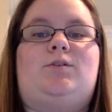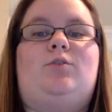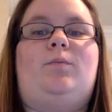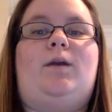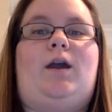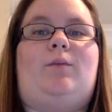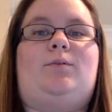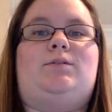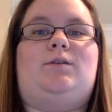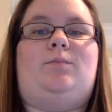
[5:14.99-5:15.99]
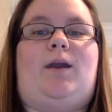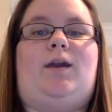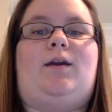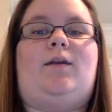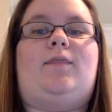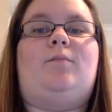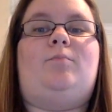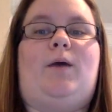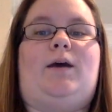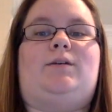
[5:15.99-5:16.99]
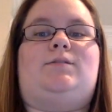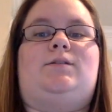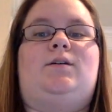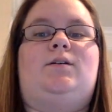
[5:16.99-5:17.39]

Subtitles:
you'll be able to bake the best